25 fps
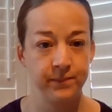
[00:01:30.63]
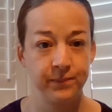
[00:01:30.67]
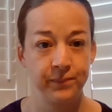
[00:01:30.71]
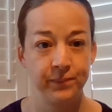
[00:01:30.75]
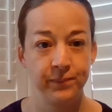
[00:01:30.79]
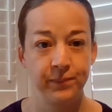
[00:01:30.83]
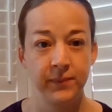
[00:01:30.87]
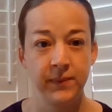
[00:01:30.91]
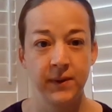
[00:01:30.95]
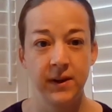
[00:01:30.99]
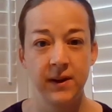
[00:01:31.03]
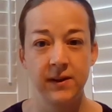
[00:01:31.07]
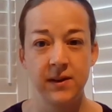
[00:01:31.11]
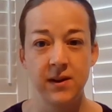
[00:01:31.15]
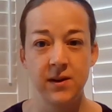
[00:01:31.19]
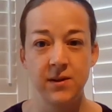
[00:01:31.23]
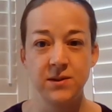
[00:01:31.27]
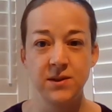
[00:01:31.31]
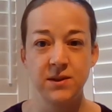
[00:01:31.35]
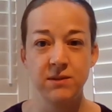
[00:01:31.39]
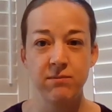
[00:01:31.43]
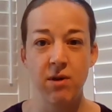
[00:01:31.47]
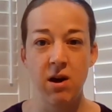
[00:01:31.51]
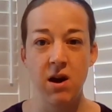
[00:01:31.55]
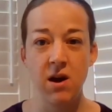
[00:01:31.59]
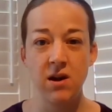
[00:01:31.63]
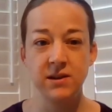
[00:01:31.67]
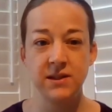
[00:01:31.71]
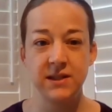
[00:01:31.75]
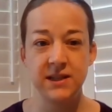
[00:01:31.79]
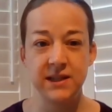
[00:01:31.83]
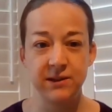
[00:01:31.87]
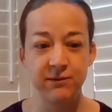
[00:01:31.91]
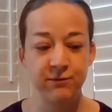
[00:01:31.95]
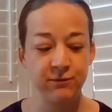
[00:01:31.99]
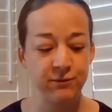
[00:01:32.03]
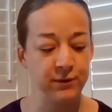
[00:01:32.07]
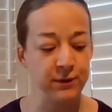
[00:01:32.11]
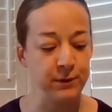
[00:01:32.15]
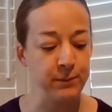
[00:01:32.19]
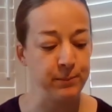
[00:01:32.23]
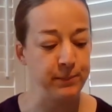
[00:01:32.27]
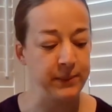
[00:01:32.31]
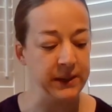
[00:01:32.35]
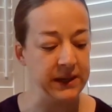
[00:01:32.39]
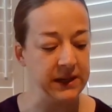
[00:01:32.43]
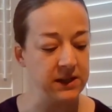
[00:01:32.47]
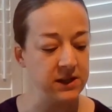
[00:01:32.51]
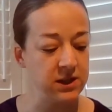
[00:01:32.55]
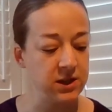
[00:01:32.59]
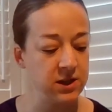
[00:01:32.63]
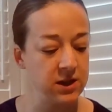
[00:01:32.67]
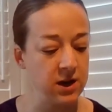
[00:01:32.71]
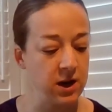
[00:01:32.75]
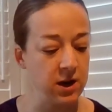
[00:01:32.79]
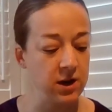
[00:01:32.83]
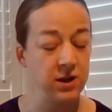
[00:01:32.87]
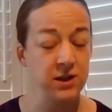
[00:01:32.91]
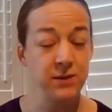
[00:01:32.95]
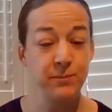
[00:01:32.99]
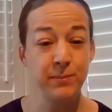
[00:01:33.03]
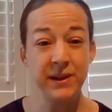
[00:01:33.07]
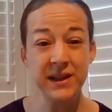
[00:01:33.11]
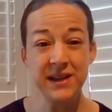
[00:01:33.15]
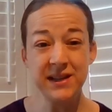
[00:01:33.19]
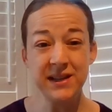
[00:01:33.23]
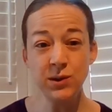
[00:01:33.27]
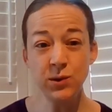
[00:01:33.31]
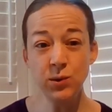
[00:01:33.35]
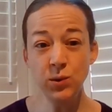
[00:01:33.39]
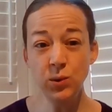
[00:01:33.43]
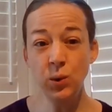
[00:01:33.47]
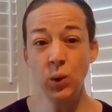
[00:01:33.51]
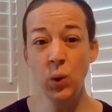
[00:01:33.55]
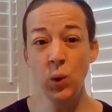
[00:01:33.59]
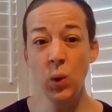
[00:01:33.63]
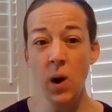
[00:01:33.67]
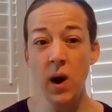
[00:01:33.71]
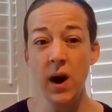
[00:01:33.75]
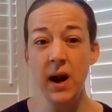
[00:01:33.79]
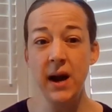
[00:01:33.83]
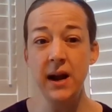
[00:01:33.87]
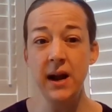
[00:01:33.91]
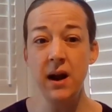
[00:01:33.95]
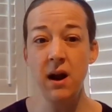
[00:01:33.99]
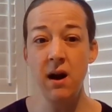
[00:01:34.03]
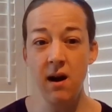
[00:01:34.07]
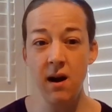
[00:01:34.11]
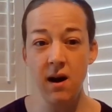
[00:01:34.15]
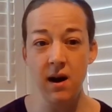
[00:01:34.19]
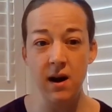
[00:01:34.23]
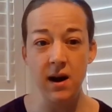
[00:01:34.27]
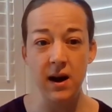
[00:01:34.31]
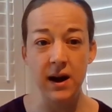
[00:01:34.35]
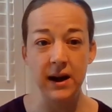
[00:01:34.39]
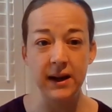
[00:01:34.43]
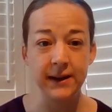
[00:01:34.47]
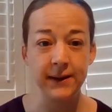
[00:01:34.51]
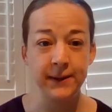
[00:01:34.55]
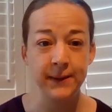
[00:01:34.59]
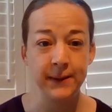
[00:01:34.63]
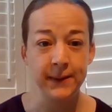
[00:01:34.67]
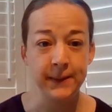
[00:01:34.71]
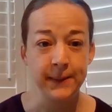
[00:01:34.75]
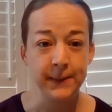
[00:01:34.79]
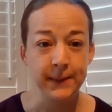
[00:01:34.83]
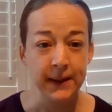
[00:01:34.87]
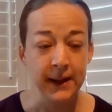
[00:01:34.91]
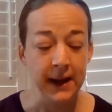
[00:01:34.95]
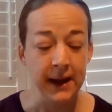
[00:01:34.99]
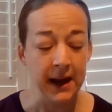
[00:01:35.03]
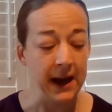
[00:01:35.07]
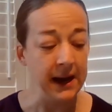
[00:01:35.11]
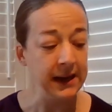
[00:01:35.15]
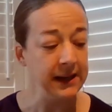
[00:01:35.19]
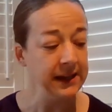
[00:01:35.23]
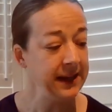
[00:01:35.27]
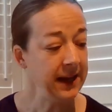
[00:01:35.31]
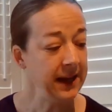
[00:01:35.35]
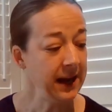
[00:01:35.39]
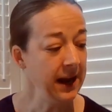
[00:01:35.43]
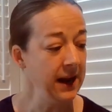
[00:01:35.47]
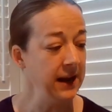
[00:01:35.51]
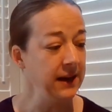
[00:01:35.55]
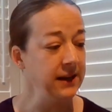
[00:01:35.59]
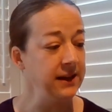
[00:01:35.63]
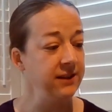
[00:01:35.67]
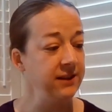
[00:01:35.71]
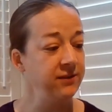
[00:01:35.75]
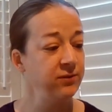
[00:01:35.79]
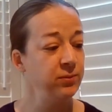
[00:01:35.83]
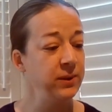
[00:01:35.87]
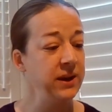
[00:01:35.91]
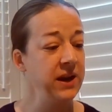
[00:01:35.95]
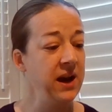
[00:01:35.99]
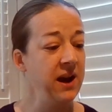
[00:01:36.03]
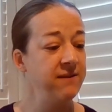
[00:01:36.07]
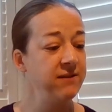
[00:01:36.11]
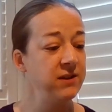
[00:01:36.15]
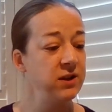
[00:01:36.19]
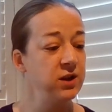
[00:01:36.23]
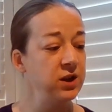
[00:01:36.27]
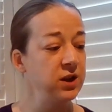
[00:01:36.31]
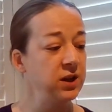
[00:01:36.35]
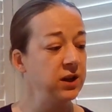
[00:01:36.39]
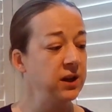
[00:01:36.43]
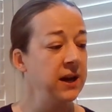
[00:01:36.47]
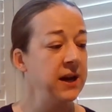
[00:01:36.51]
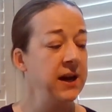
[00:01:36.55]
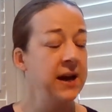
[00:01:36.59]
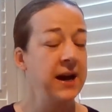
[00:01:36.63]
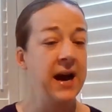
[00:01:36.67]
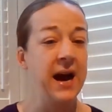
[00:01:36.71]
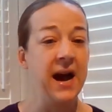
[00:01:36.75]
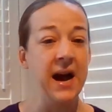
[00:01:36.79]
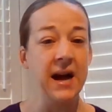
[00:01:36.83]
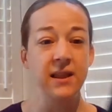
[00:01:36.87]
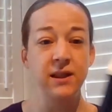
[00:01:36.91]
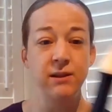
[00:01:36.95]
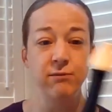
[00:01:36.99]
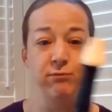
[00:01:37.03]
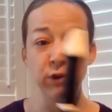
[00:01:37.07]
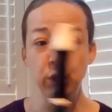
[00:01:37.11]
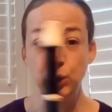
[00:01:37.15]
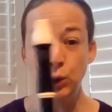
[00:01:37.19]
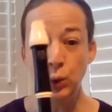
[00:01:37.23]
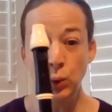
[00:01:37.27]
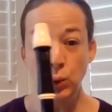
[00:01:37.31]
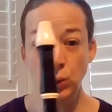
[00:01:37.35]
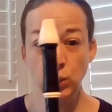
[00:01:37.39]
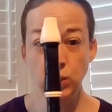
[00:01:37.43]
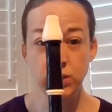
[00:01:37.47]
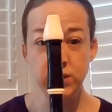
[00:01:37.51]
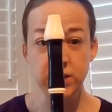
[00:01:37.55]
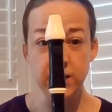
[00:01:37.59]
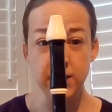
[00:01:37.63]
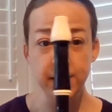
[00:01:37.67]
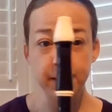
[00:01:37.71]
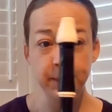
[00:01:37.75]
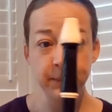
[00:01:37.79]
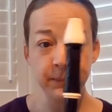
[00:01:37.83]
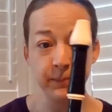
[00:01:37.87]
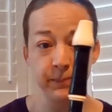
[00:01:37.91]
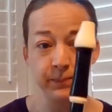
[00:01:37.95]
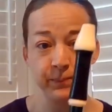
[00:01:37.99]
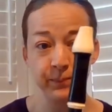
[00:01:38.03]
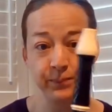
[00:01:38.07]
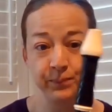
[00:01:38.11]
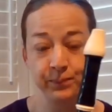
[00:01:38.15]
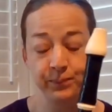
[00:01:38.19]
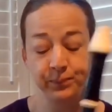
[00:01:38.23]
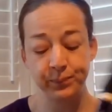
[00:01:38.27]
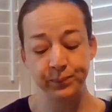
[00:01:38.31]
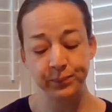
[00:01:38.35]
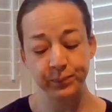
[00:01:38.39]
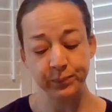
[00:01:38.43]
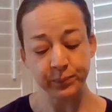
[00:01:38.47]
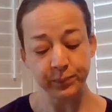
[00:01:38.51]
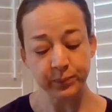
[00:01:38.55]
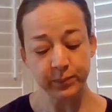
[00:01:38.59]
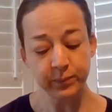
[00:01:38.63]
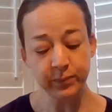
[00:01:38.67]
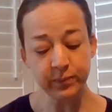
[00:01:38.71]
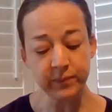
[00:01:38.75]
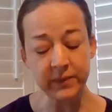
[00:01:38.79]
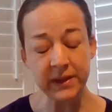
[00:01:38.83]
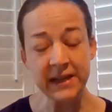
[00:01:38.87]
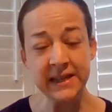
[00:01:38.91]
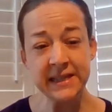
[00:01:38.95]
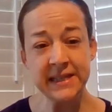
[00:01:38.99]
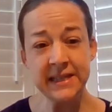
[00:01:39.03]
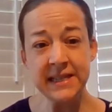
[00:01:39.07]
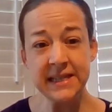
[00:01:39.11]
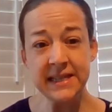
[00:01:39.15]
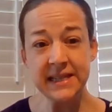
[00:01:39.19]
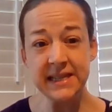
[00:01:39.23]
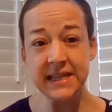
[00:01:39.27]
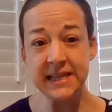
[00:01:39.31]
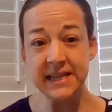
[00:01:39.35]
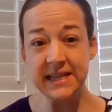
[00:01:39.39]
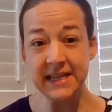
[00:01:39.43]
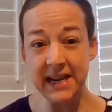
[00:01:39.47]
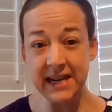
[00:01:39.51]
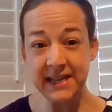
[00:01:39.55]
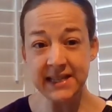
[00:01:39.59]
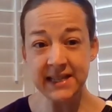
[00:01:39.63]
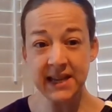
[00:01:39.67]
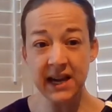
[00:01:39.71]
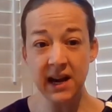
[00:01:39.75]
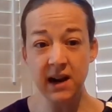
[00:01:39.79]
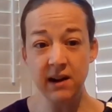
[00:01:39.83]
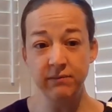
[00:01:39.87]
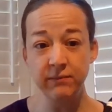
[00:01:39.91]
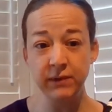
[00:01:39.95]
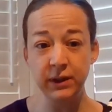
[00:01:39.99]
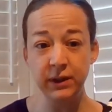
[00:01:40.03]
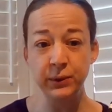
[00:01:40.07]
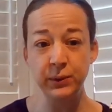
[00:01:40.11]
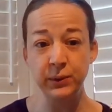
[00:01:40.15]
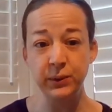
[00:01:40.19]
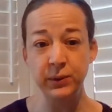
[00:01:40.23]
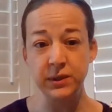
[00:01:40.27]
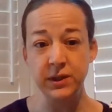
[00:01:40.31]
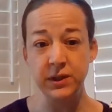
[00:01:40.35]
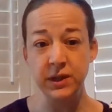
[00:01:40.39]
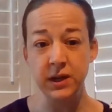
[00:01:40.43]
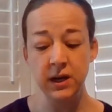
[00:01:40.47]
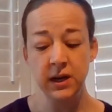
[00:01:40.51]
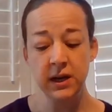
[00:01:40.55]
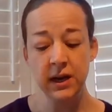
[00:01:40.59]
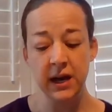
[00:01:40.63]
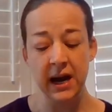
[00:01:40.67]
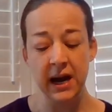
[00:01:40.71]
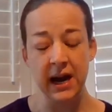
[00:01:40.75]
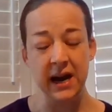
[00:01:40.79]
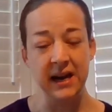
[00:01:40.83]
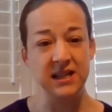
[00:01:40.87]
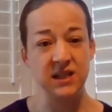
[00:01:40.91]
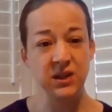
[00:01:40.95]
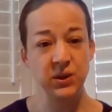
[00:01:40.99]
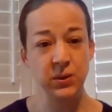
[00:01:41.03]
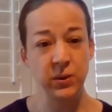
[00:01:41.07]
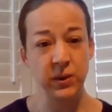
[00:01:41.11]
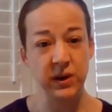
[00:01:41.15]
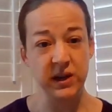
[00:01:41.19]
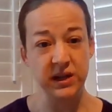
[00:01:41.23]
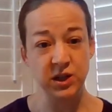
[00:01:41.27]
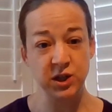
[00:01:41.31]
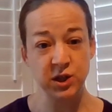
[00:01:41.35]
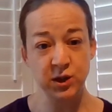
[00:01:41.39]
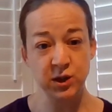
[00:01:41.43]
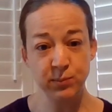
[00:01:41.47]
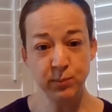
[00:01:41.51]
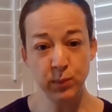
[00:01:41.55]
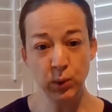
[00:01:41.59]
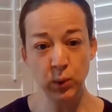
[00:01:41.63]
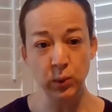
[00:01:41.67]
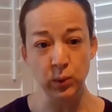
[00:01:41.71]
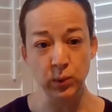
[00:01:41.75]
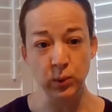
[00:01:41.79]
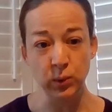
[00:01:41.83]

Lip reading: And those are our different pitch notes, but that's all quite high. And again, if we have a look at the recorder, this is the Descant recorder and it's quite small,